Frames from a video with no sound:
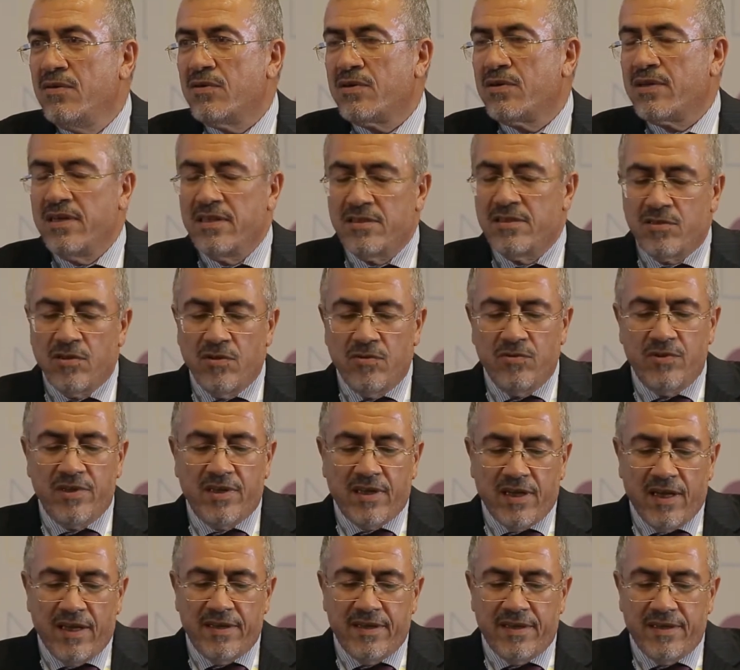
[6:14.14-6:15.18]
Okay, so we
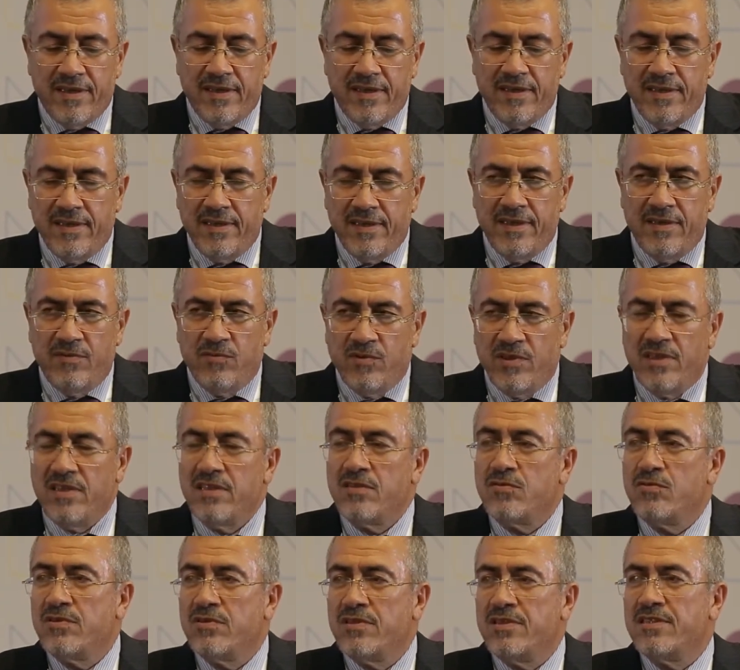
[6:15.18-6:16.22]

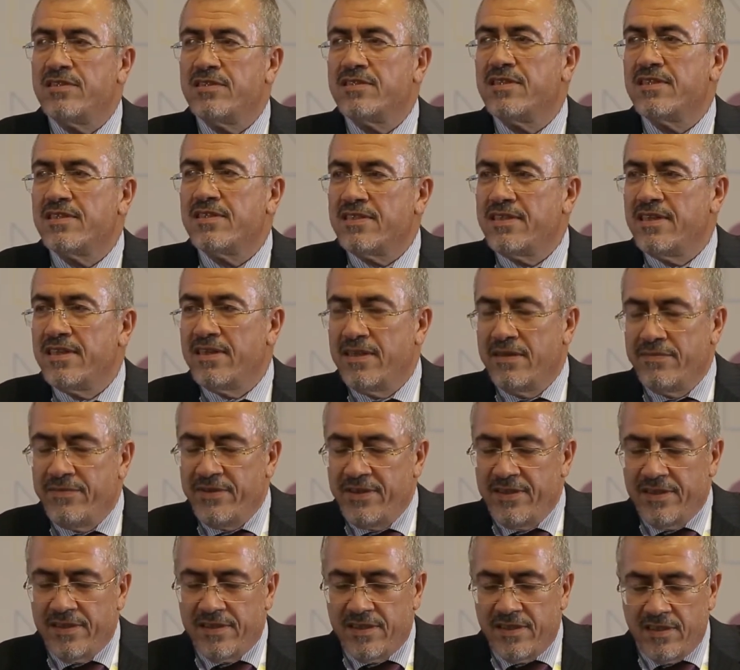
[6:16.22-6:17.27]
need to teach
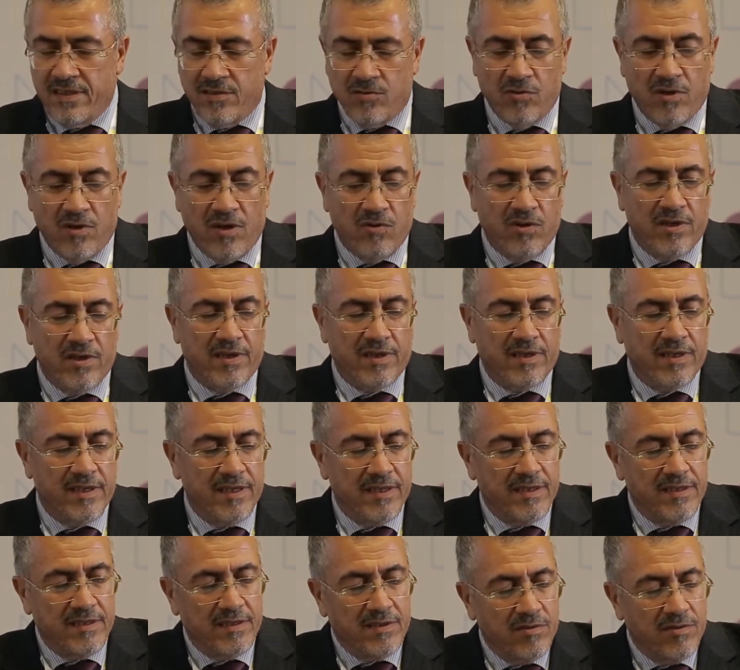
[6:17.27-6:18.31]
sustainability to our
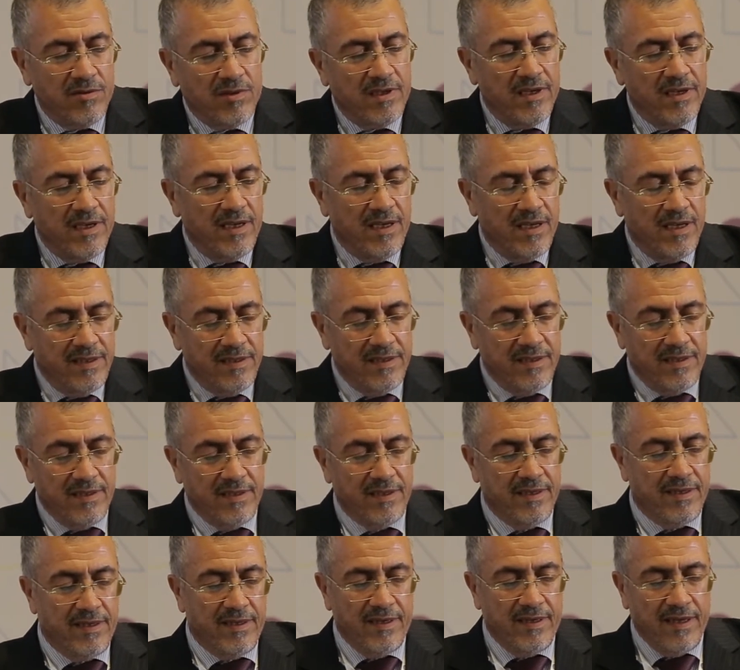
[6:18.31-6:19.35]
kids, okay,
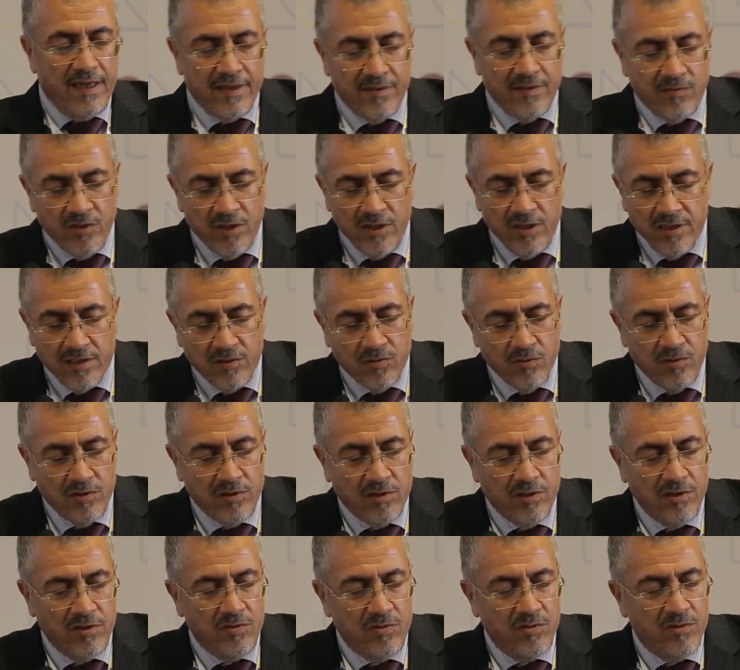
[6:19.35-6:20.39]
and we need to
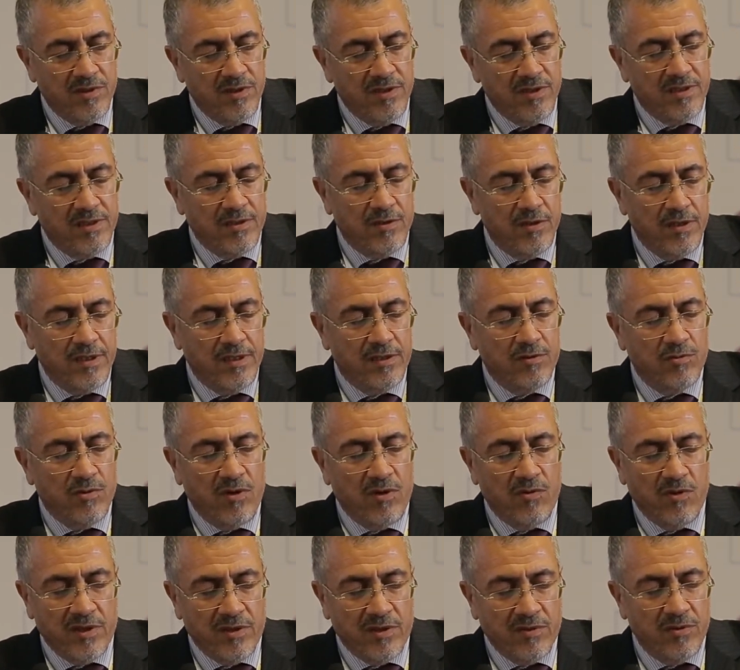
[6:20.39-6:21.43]
introduce this
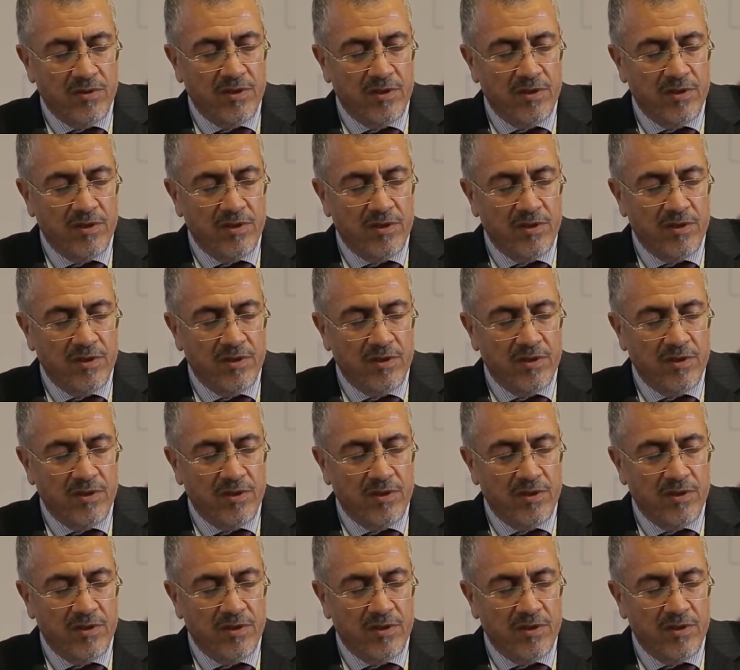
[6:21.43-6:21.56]
into our